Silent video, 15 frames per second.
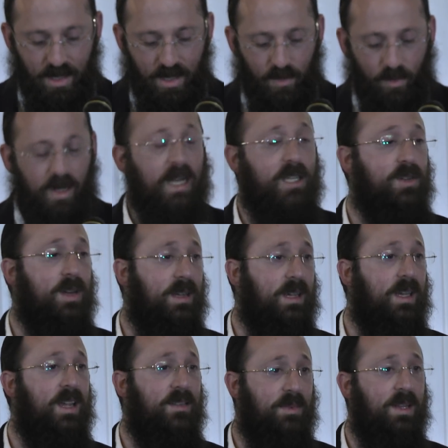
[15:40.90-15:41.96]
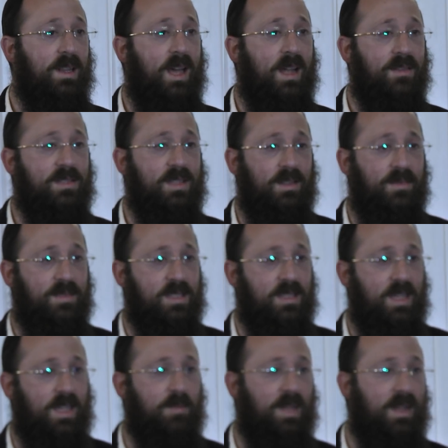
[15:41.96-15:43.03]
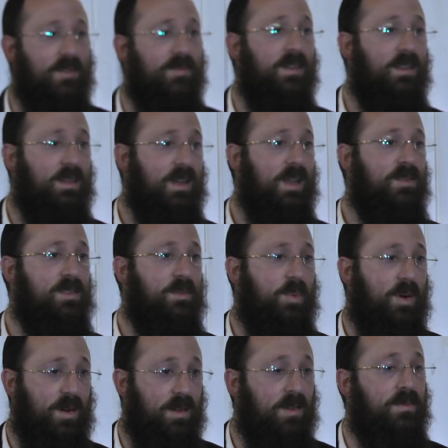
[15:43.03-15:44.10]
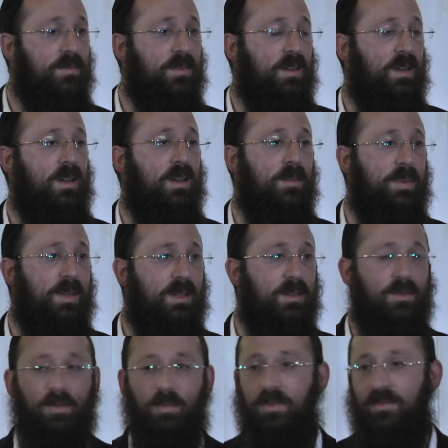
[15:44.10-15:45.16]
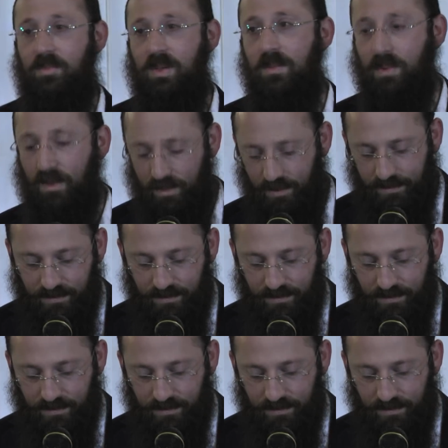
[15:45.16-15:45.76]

When I drank, it gave me a lot of self-esteem, and I felt like I was a part of a bigger group of people.